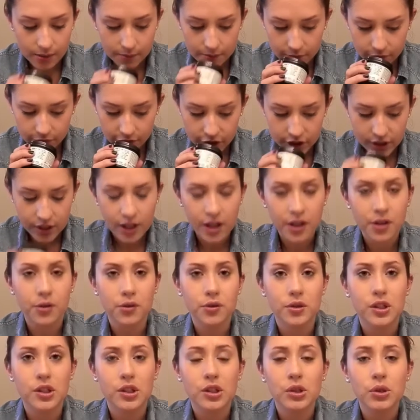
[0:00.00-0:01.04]
First thing I
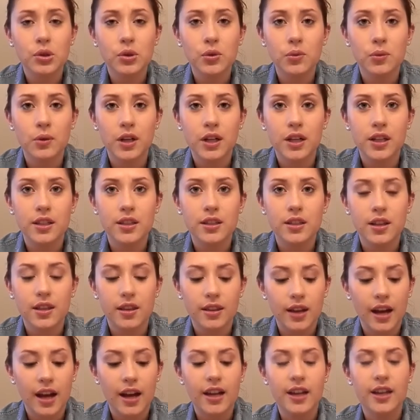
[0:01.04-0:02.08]
noticed too was
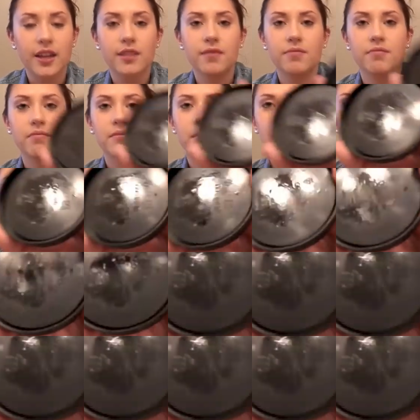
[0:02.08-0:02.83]
that it has like a